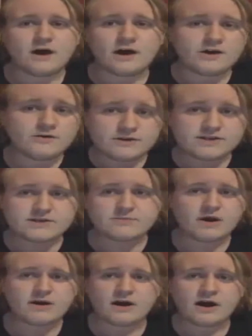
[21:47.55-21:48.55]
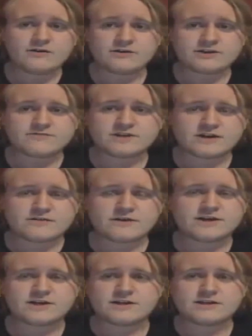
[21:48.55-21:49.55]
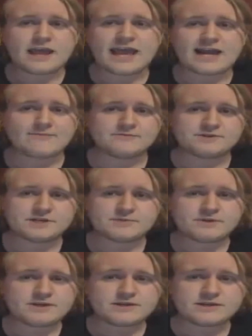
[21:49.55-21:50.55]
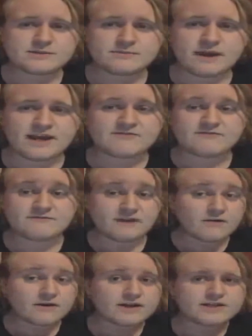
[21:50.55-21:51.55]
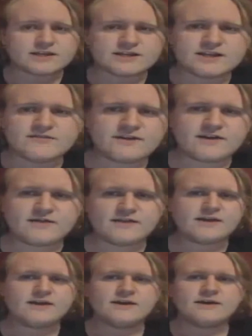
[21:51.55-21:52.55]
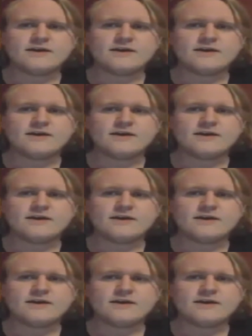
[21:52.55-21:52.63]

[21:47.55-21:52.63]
hundreds upon hundreds of generations, animal species might vary significantly.